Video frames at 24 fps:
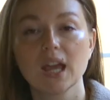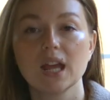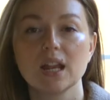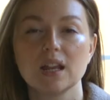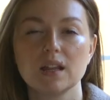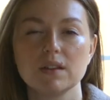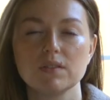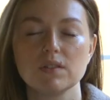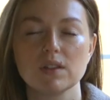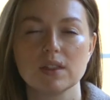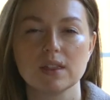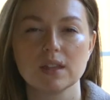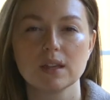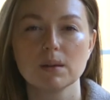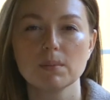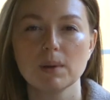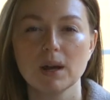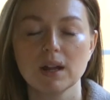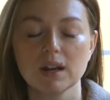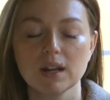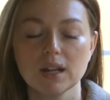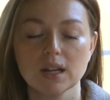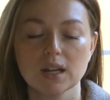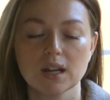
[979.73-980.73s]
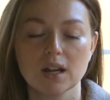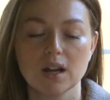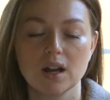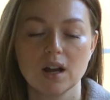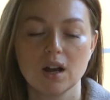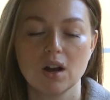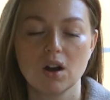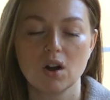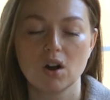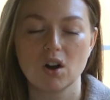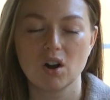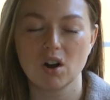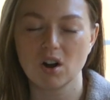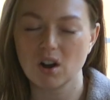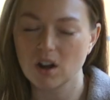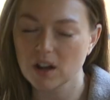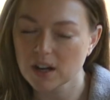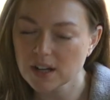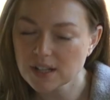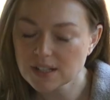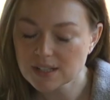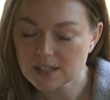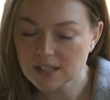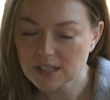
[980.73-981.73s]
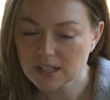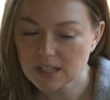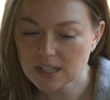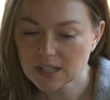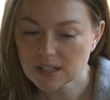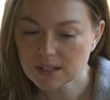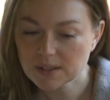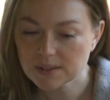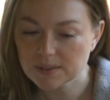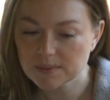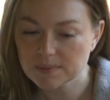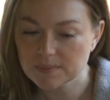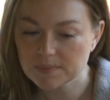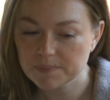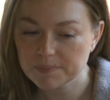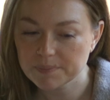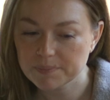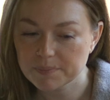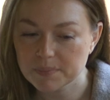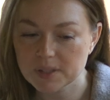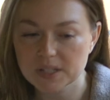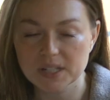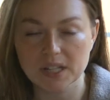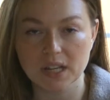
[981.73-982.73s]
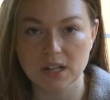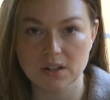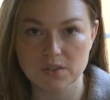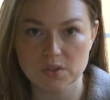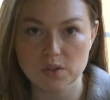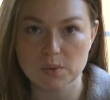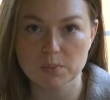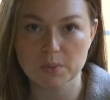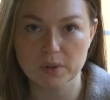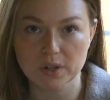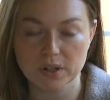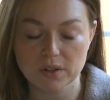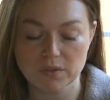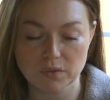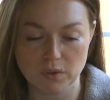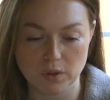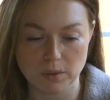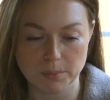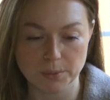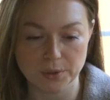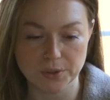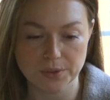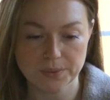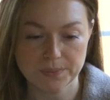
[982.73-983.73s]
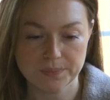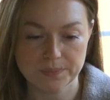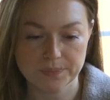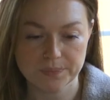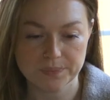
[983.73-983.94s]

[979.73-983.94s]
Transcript: If you think about it, honestly, potatoes are pretty affordable.